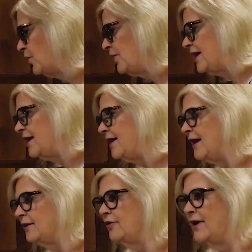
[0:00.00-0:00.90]
Maria
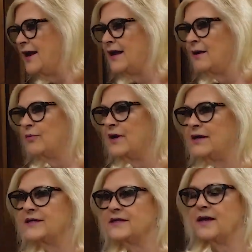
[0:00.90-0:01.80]
and Craig
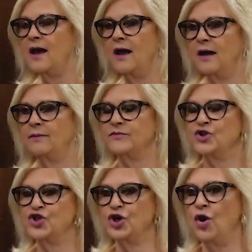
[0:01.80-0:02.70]
Emmerich's um,
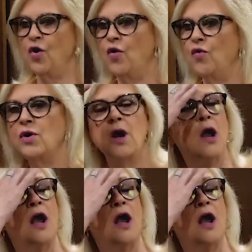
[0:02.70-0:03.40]
show